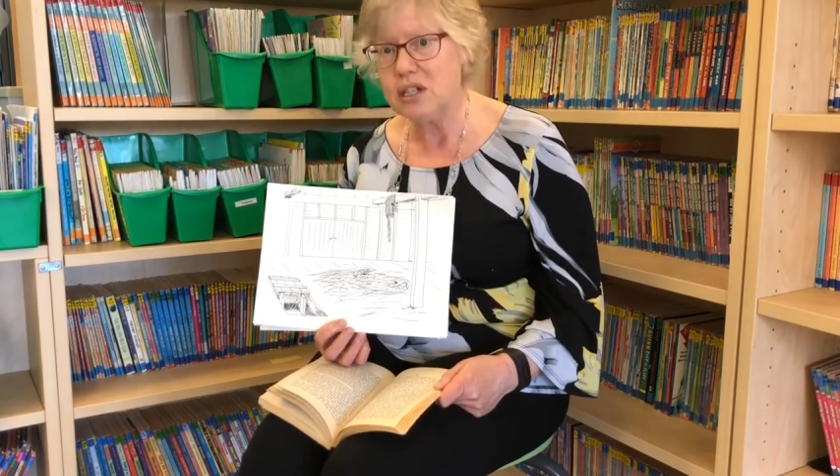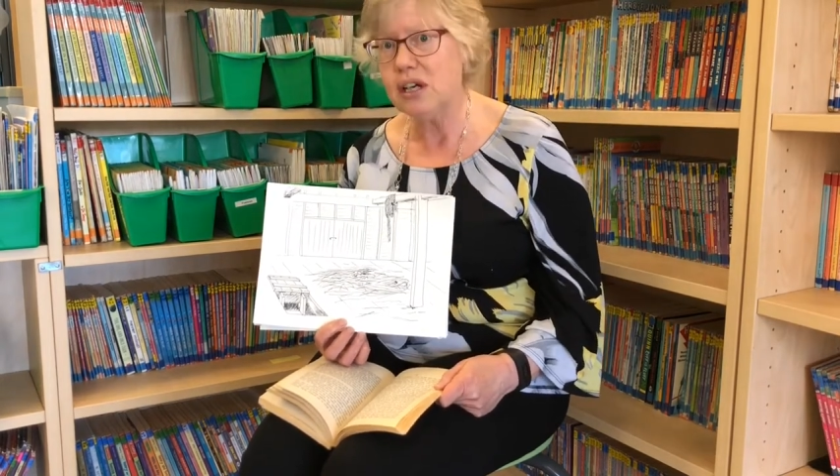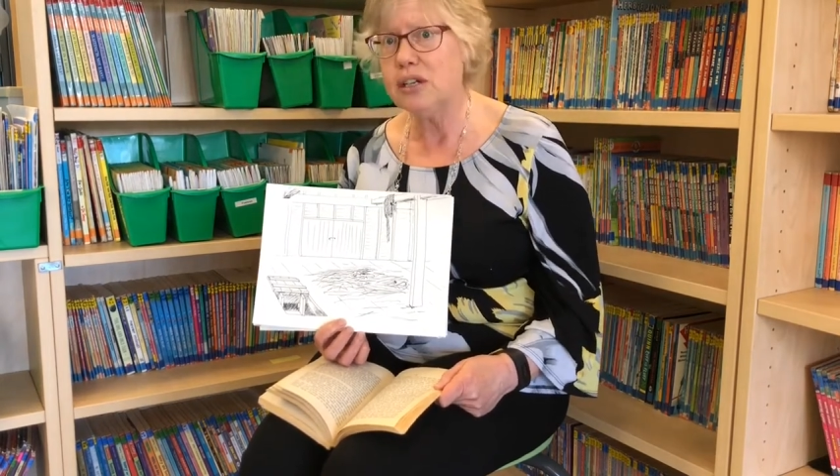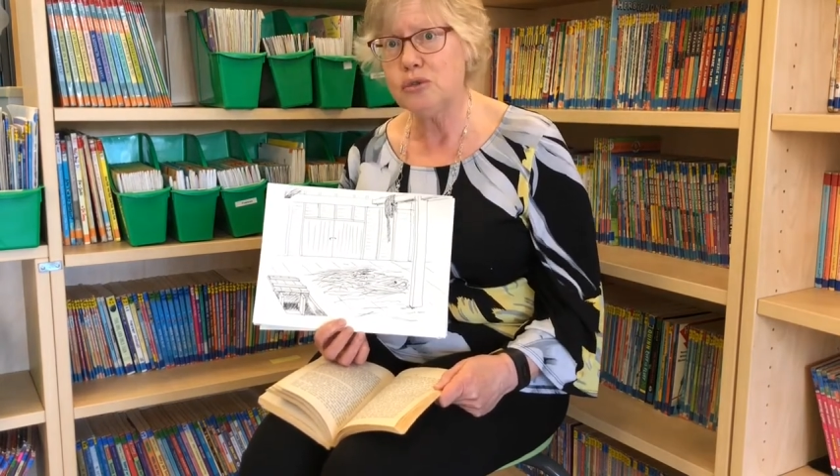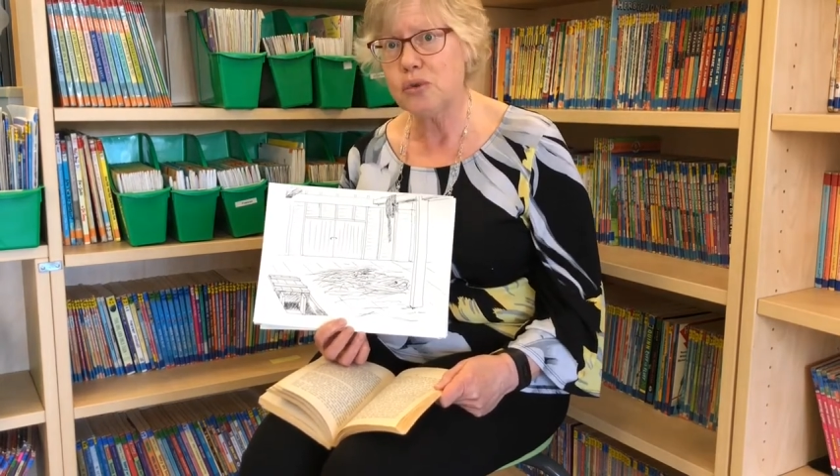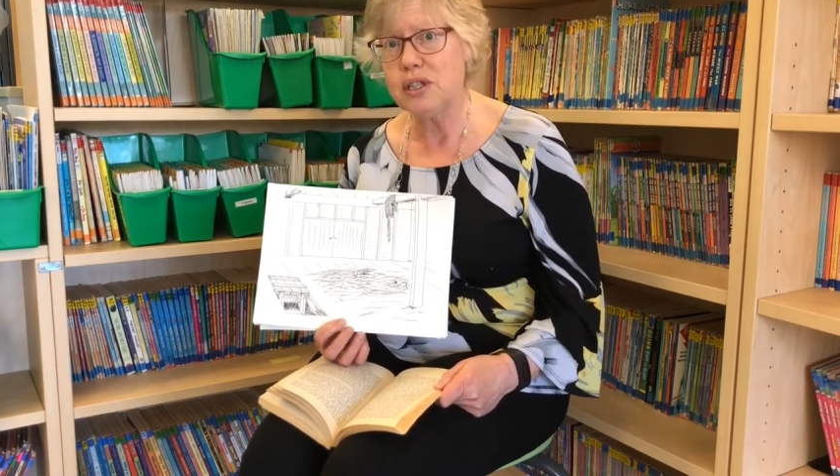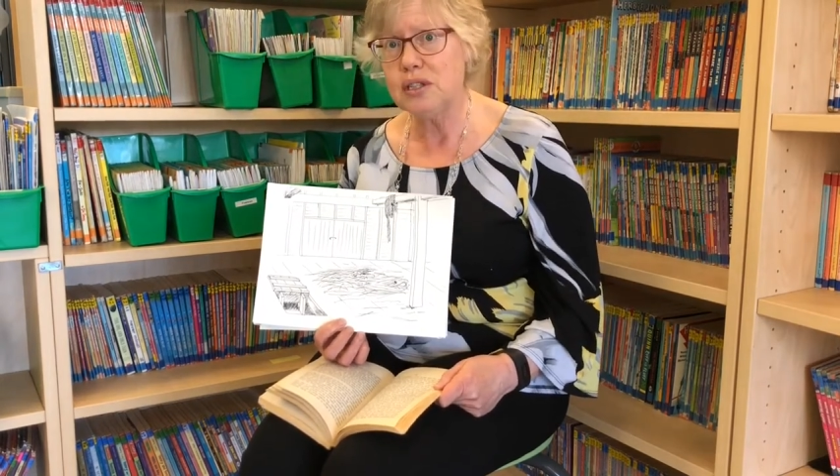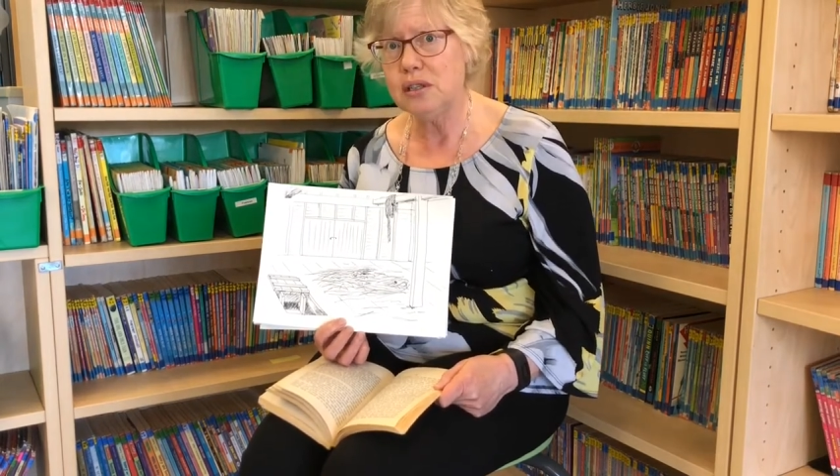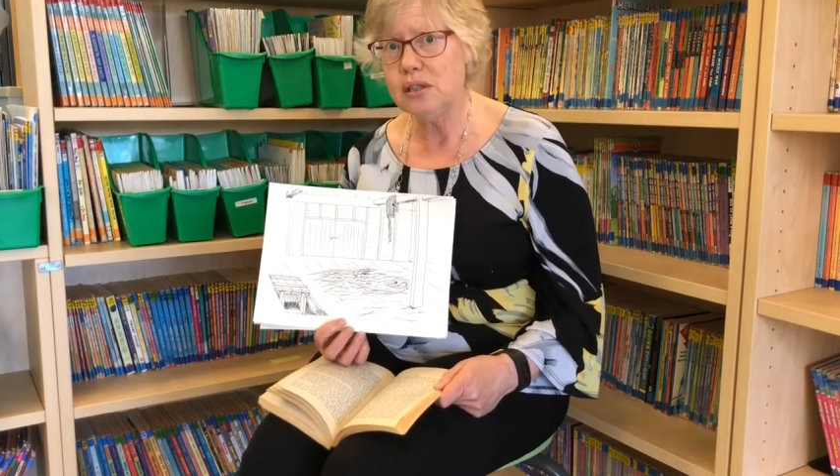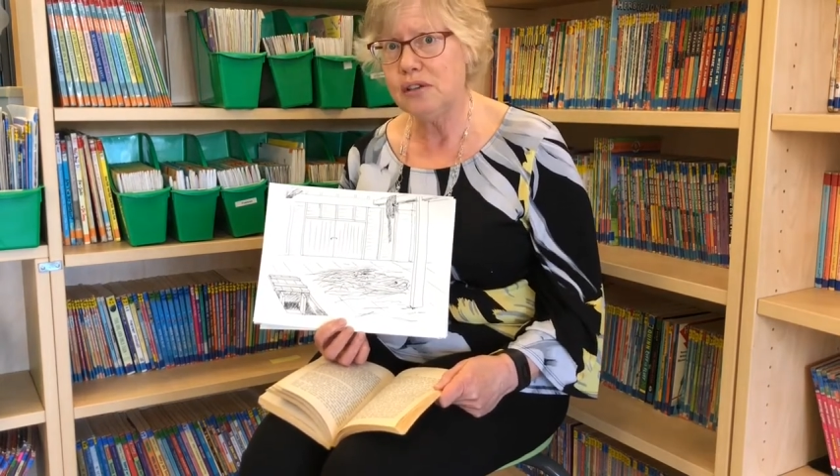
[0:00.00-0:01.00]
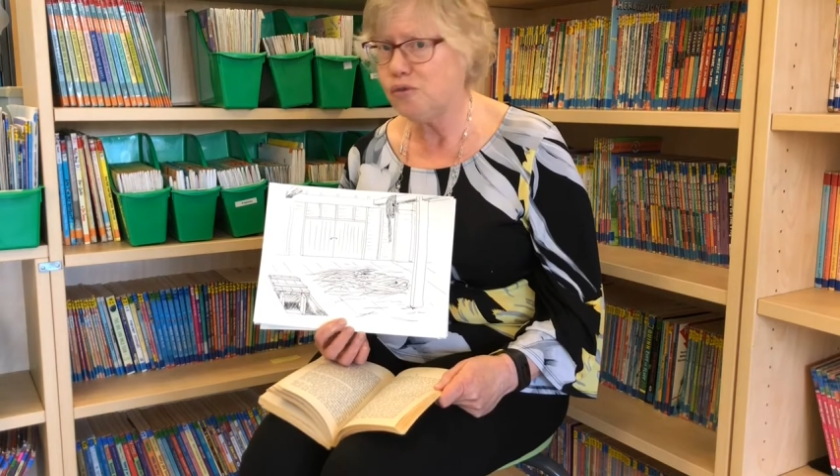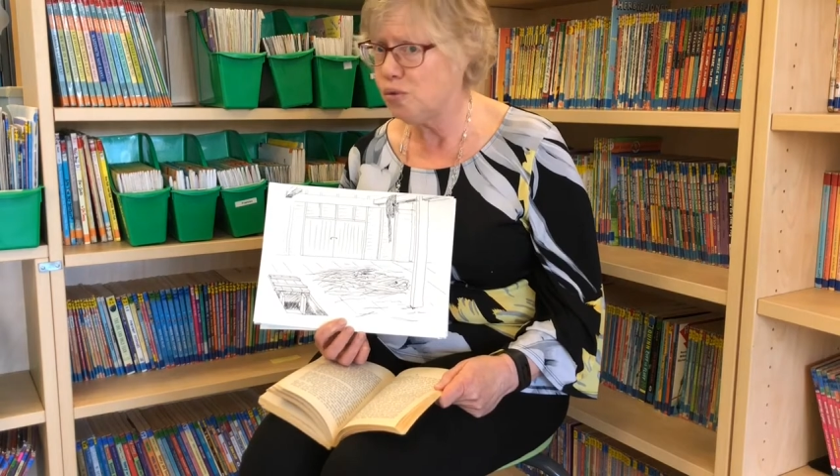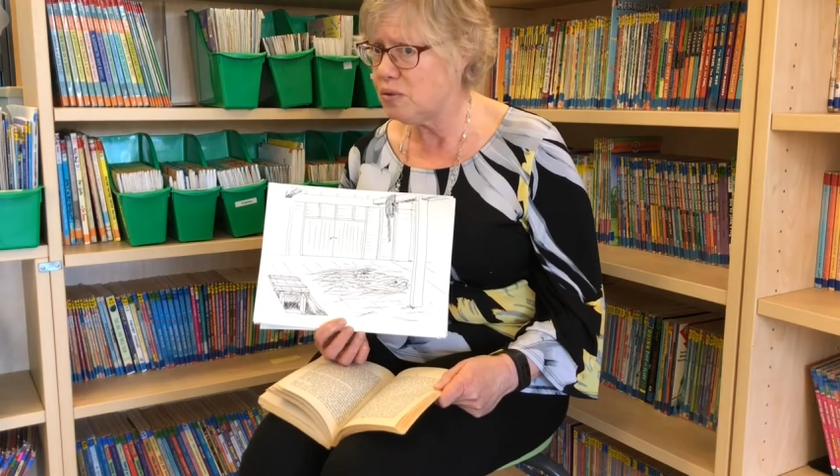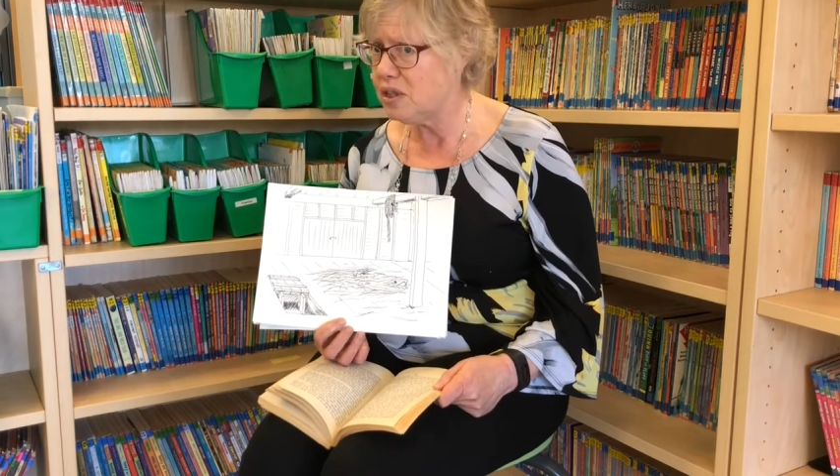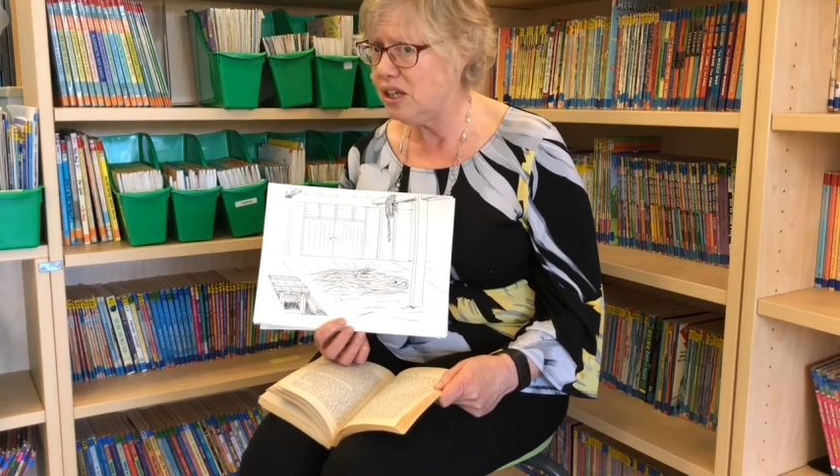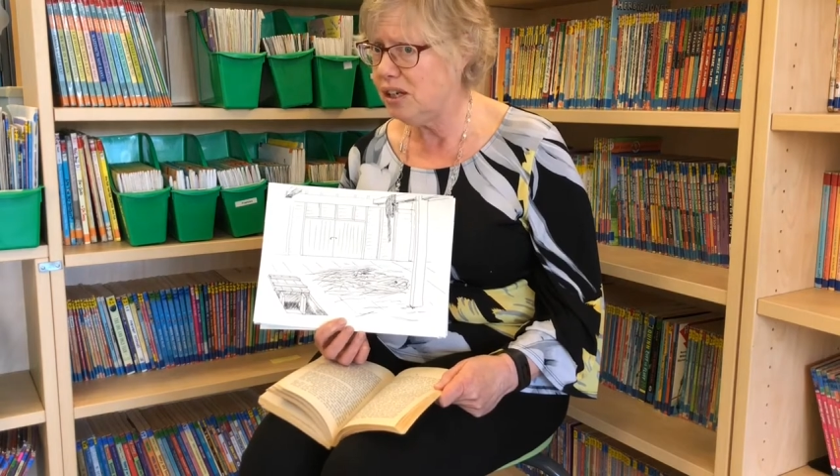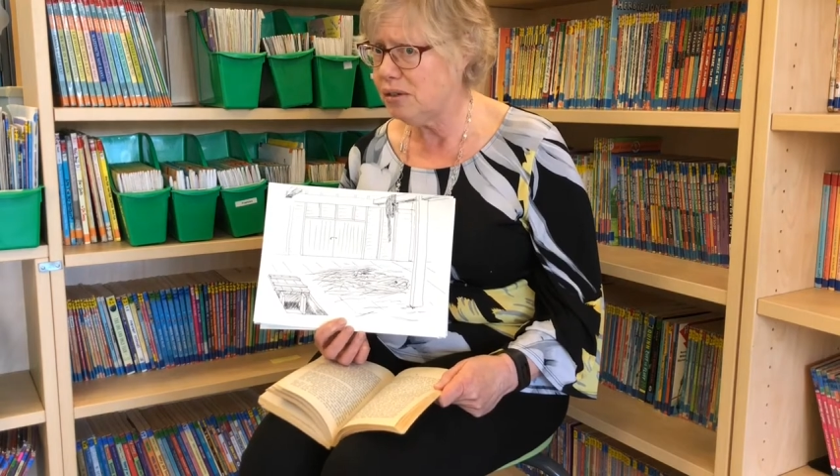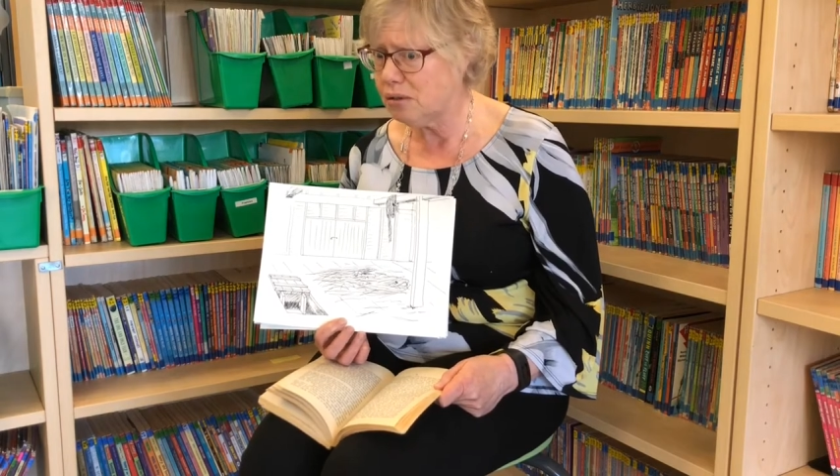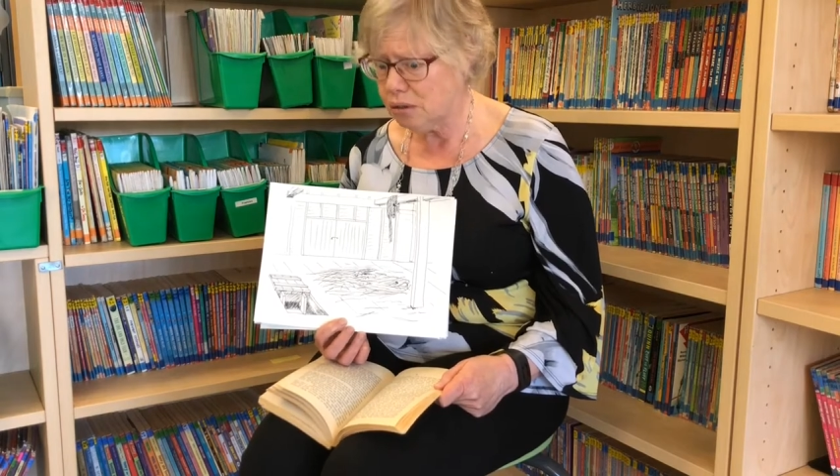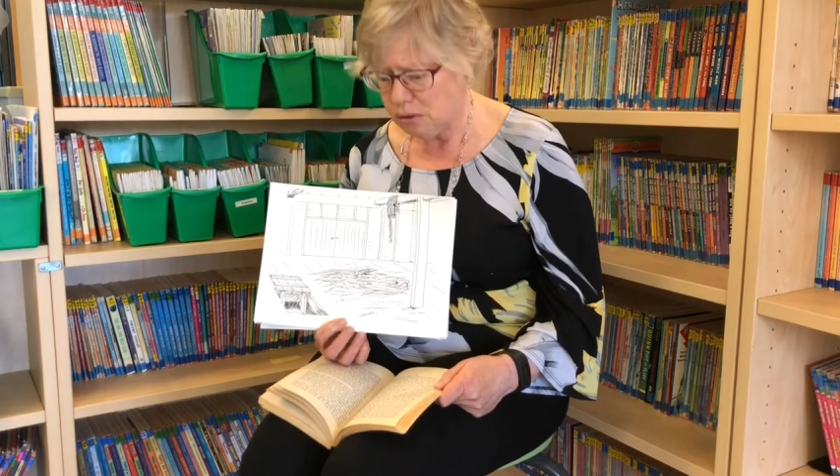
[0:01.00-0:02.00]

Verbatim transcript: a hundred if it was a year.